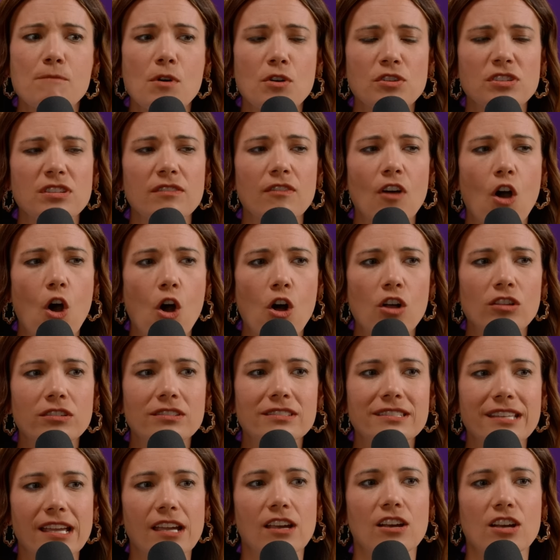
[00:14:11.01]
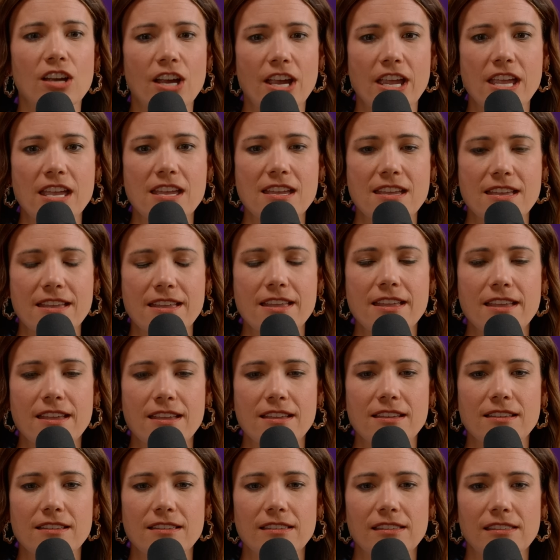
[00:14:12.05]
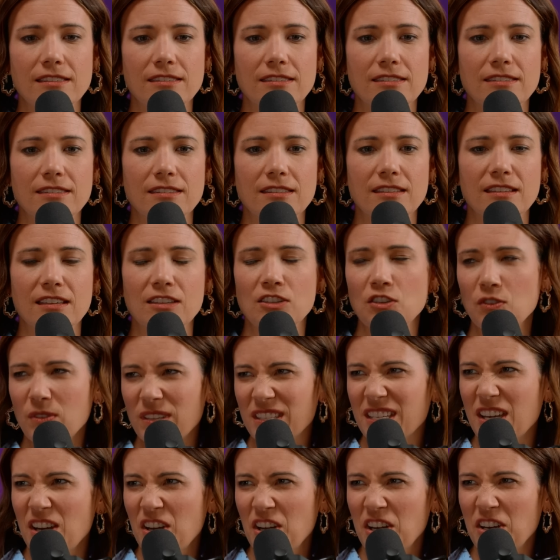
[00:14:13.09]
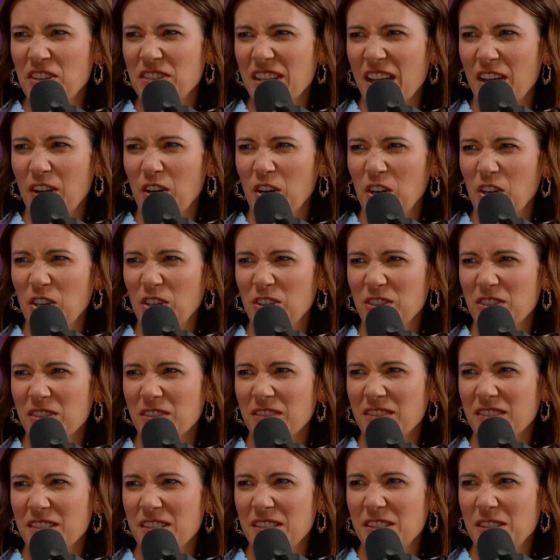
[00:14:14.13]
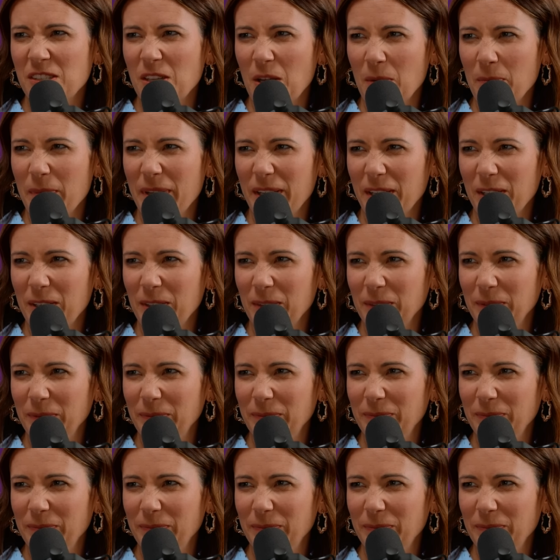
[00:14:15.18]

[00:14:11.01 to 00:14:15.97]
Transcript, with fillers: Most of all dairy is. Can you eat dairy? Or does that hurt your stomach?